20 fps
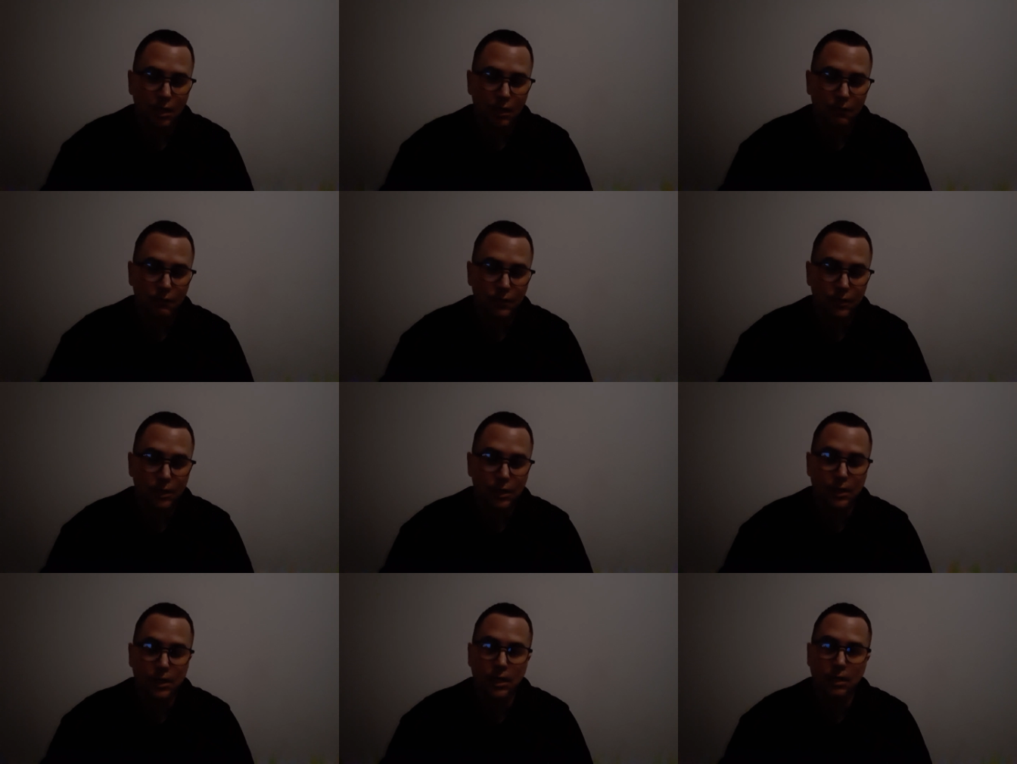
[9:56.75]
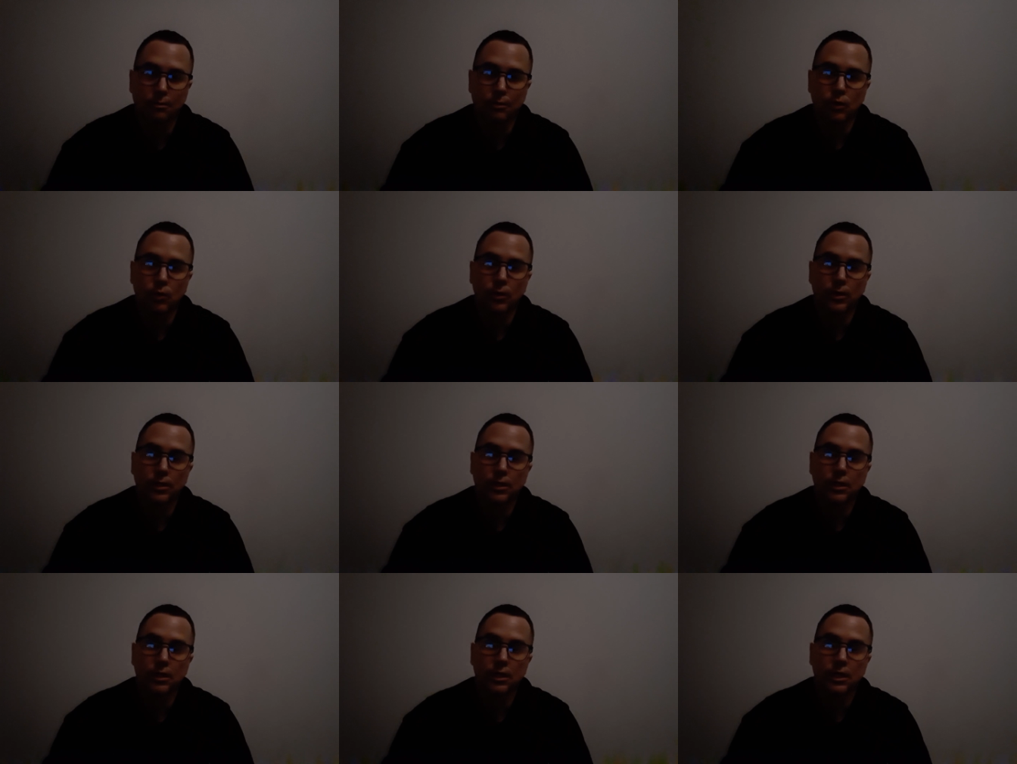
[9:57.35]
If you're not happy
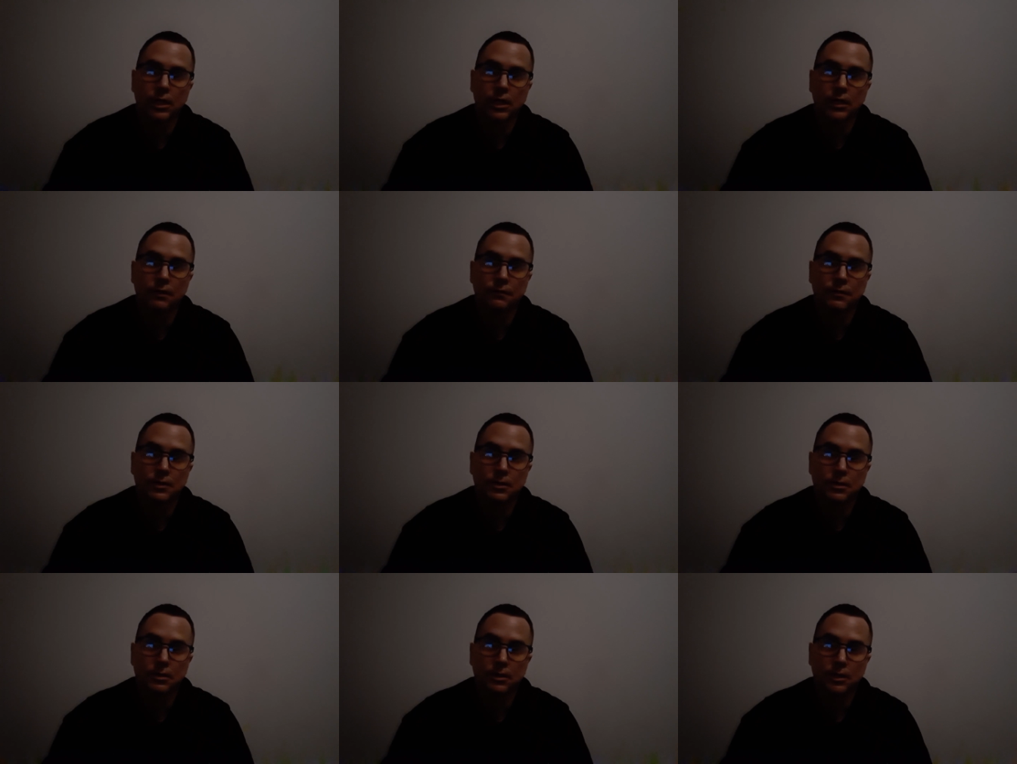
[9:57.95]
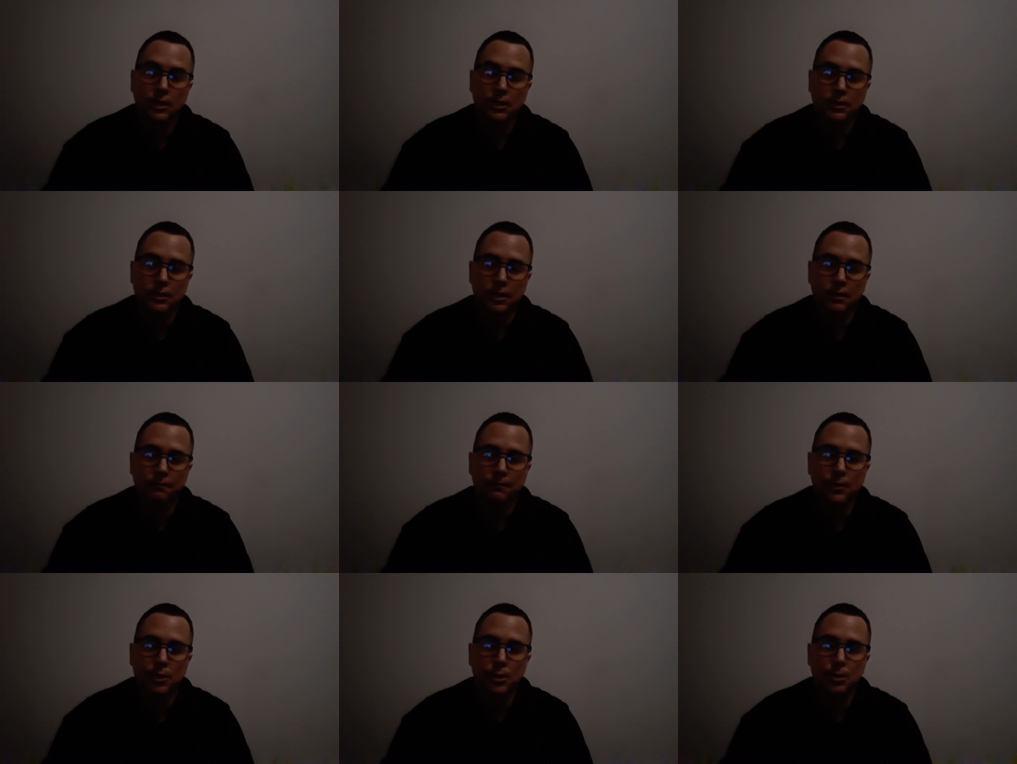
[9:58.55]
with our lives, it's our
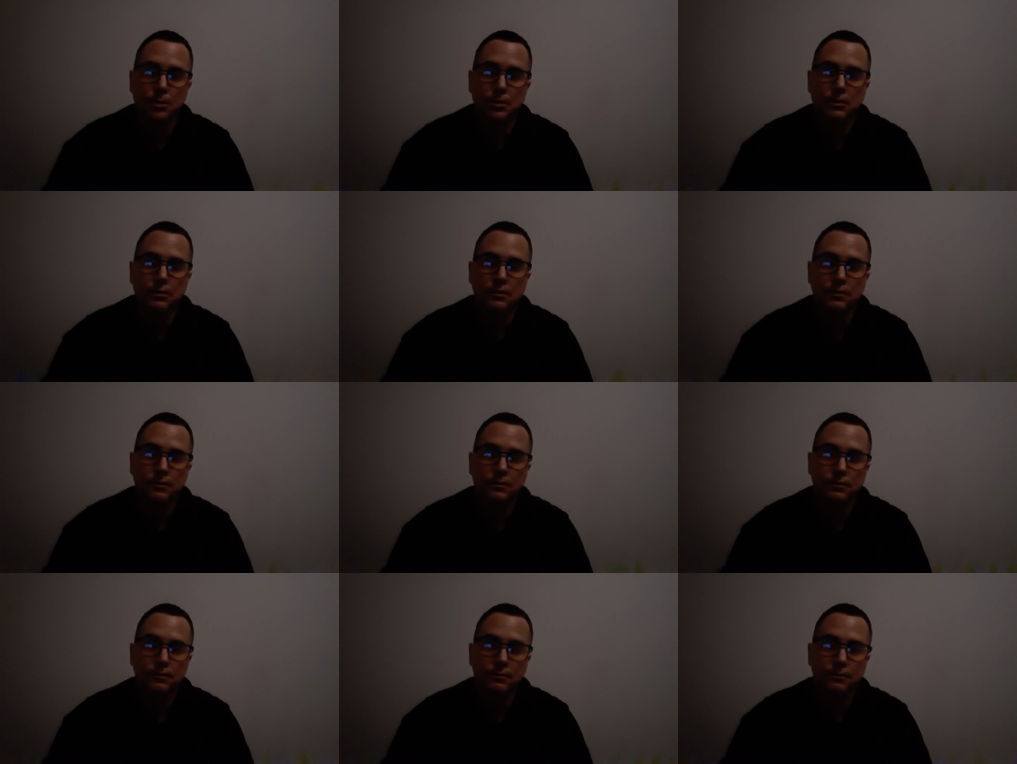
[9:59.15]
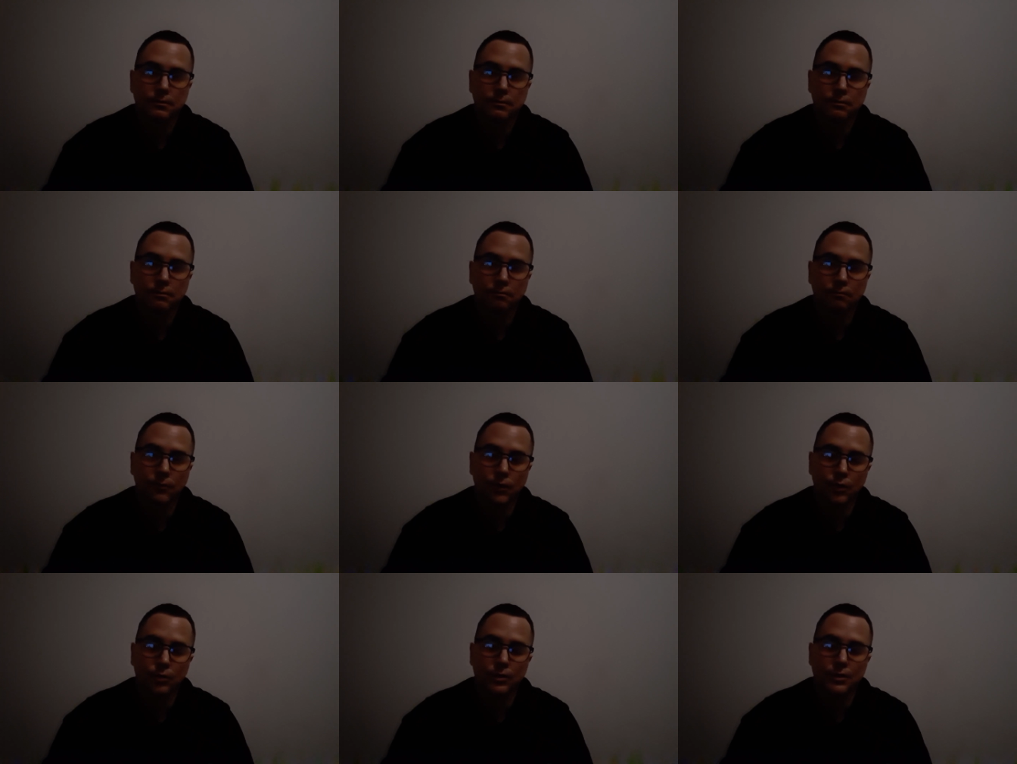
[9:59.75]
fault.
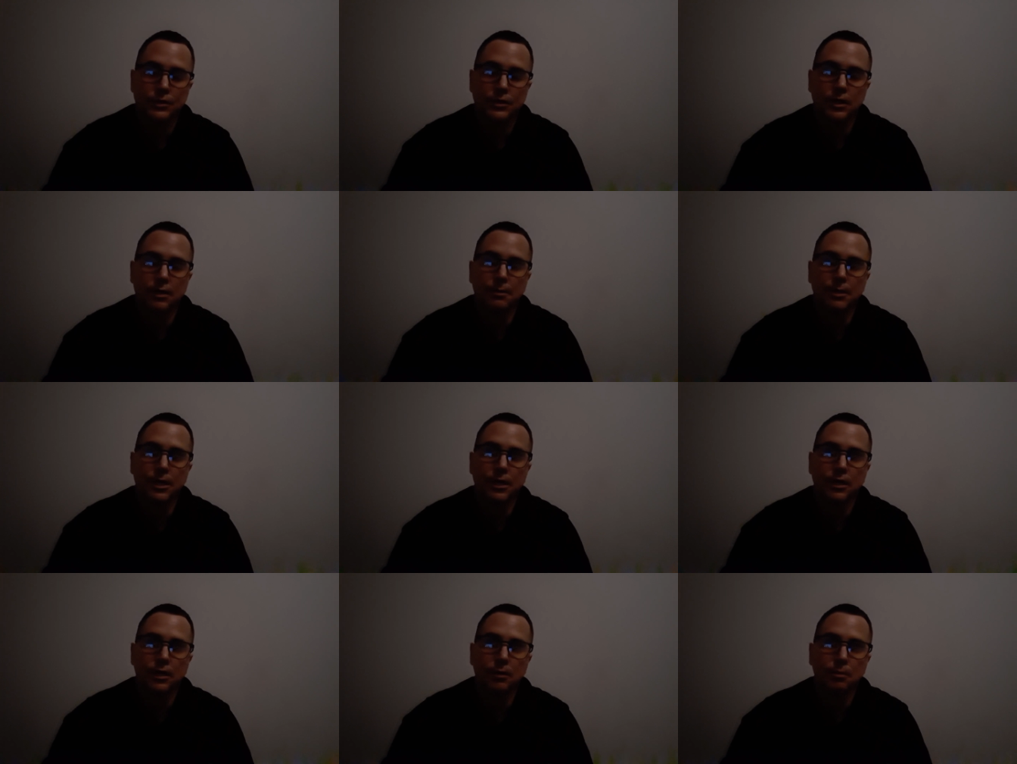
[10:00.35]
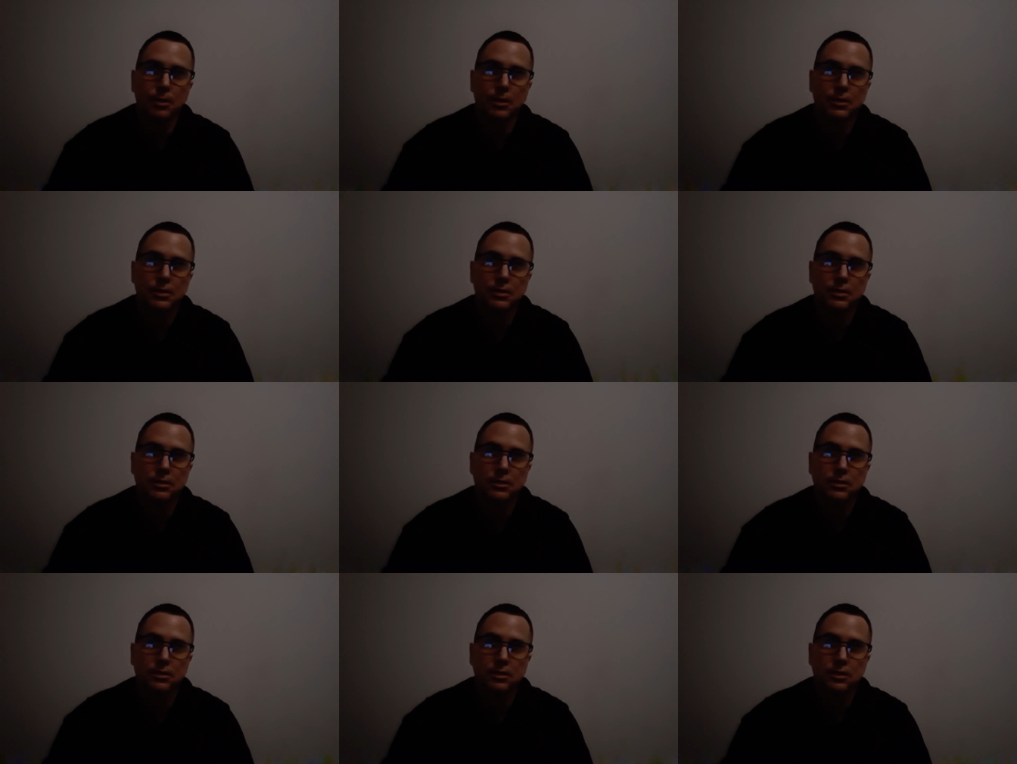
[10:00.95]
No one's coming to help us.
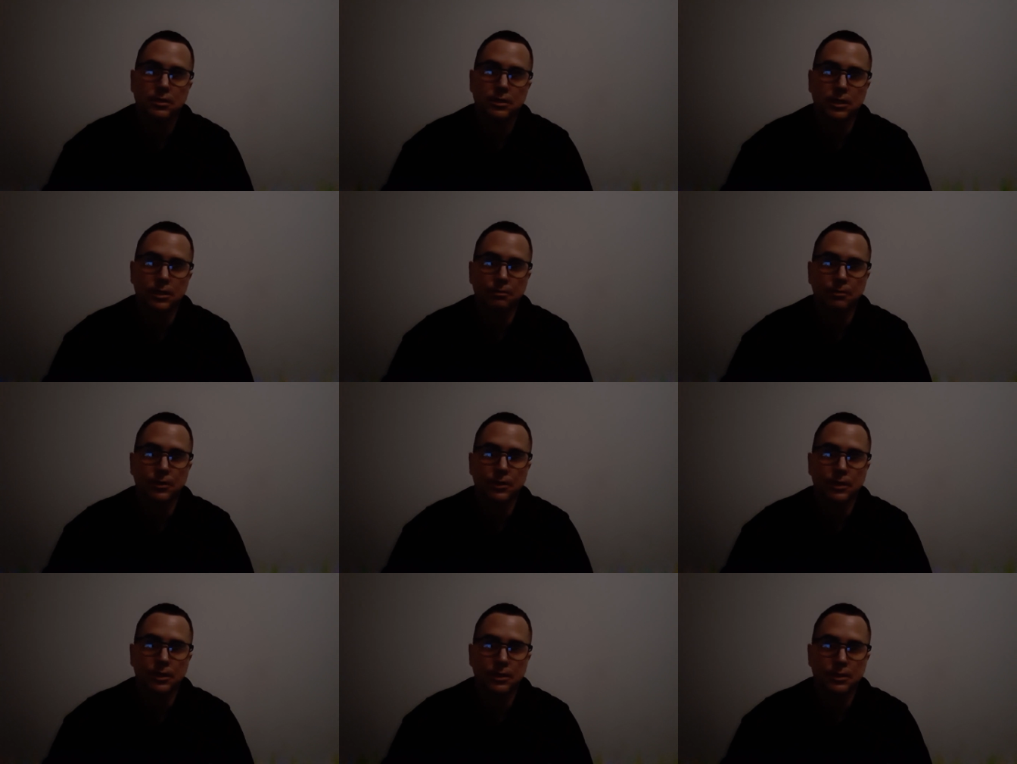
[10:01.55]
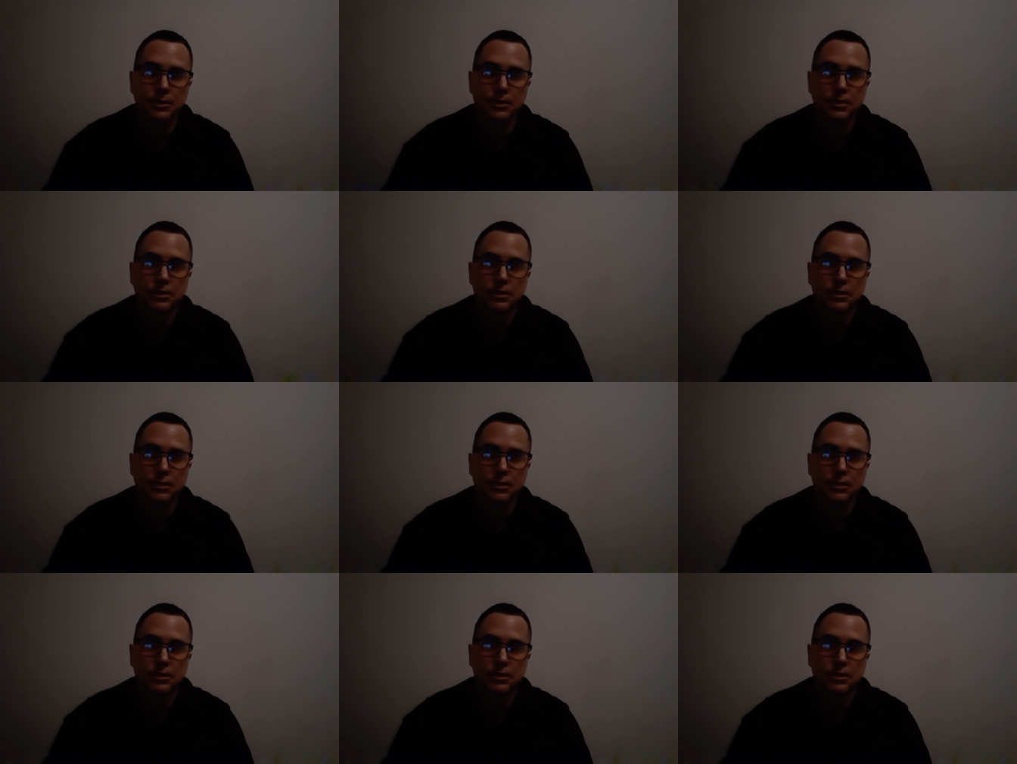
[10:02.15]
It's up to us.